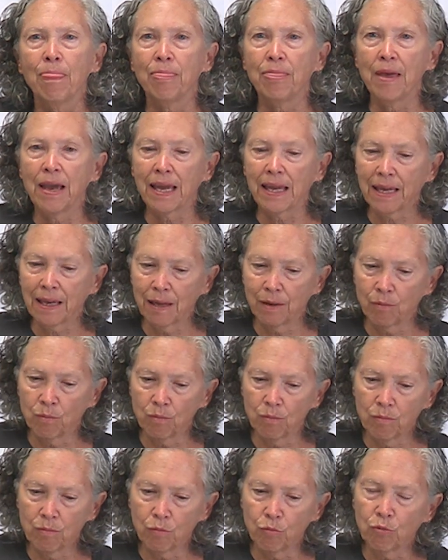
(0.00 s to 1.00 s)
They
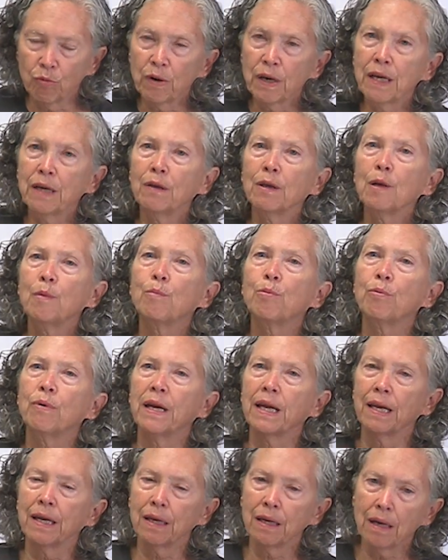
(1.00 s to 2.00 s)
can really
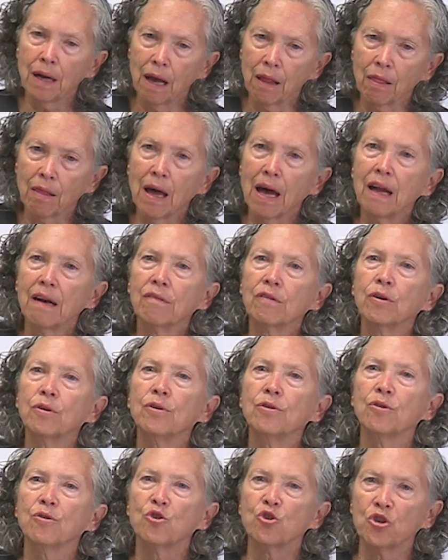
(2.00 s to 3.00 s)
bring a lot of
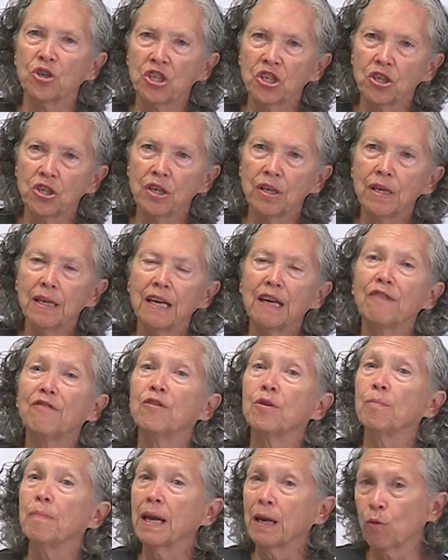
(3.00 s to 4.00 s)
good nutrition
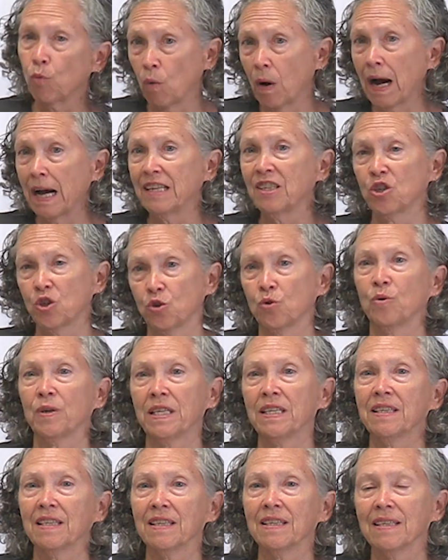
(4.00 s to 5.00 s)
if you make wise
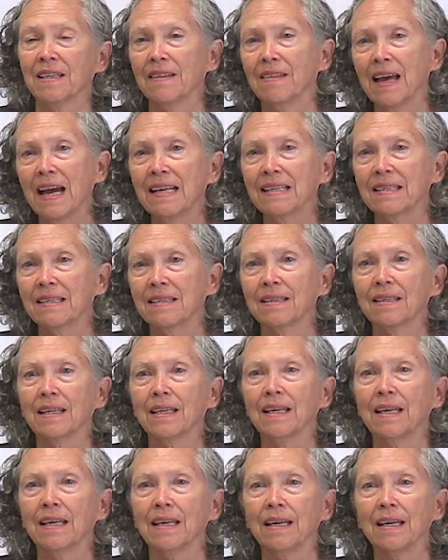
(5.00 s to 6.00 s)
choices, and that's the
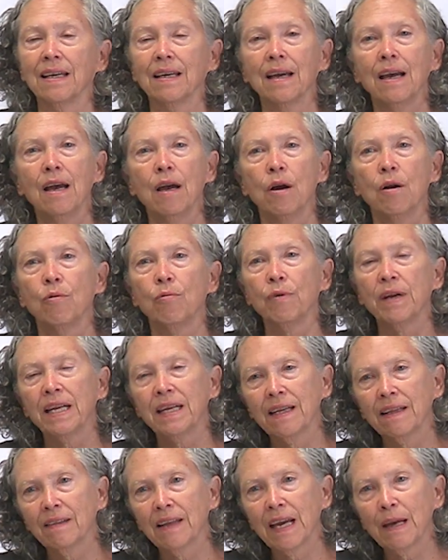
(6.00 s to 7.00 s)
key.
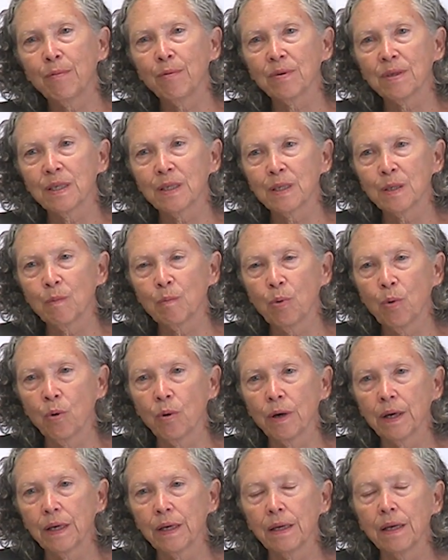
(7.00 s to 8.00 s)
Reading labels is
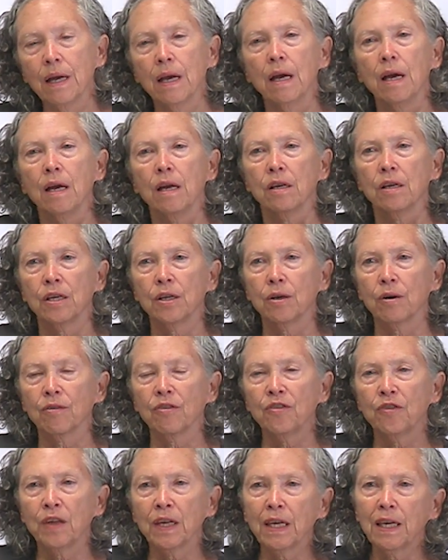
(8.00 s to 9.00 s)
important.
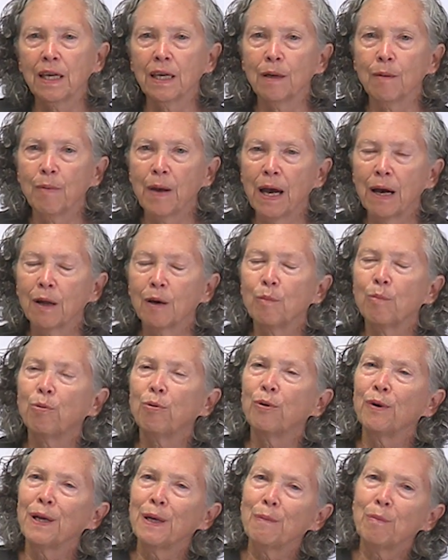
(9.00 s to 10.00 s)
Thinking about
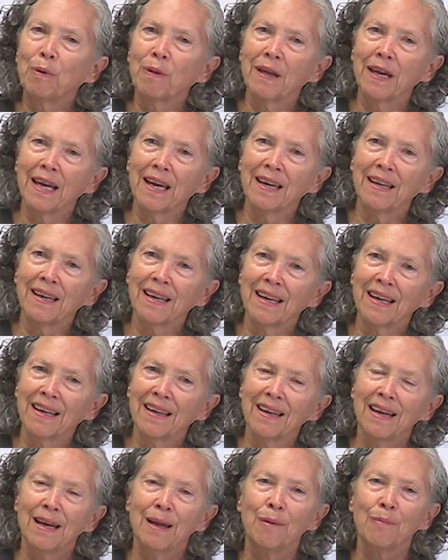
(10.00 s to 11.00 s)

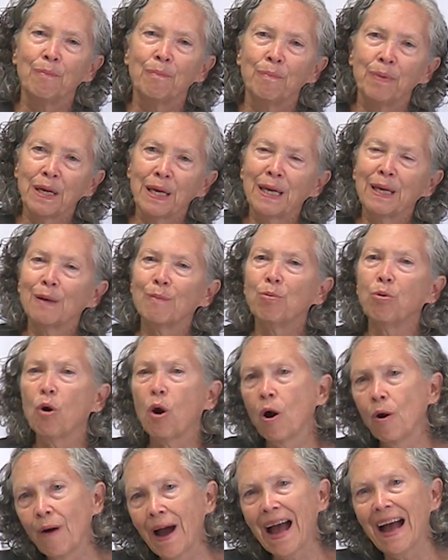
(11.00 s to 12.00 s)
pre-planning, being
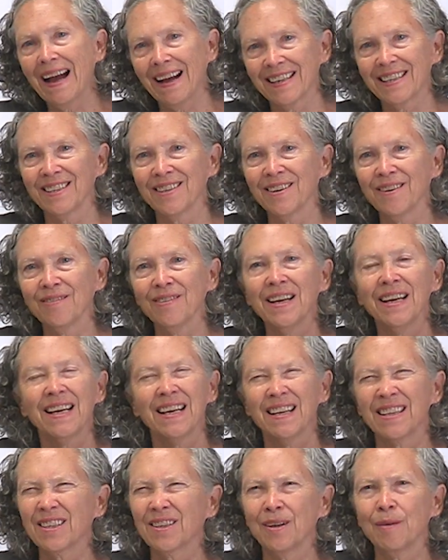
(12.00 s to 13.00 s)
proactive
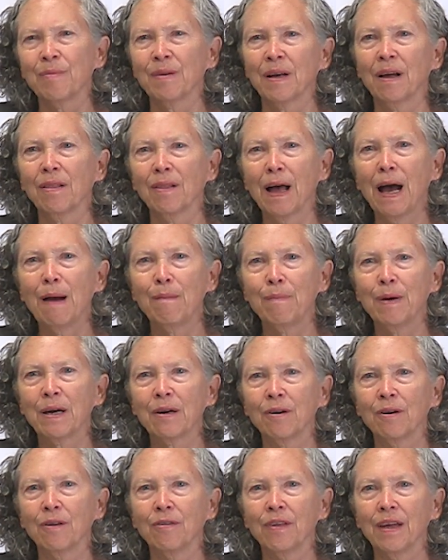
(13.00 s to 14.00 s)
is going to be a lot
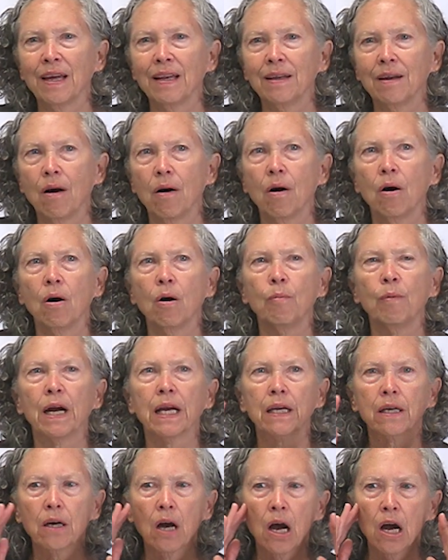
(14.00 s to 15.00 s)
better than, oh
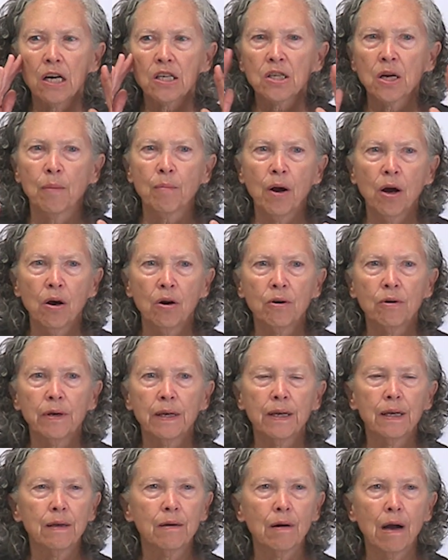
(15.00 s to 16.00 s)
my gosh, I'm
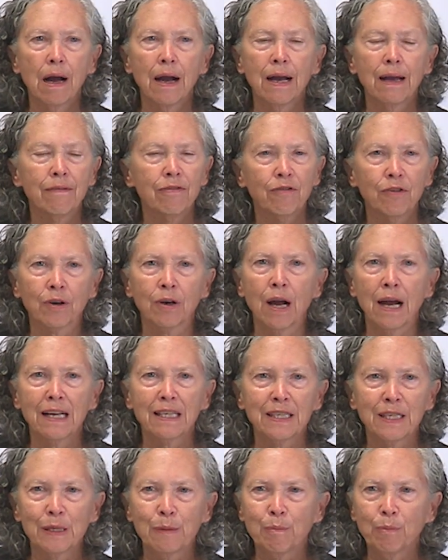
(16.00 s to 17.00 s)
hungry, I
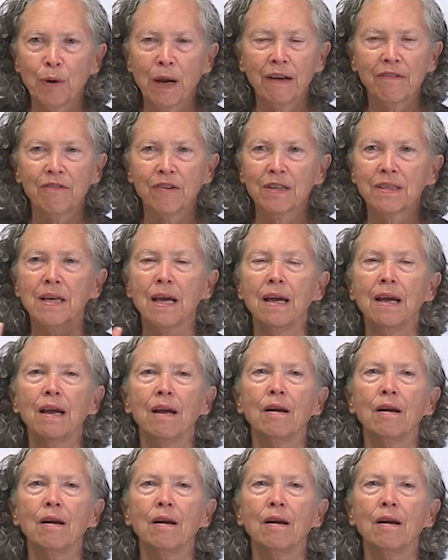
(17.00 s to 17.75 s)
forgot to eat breakfast.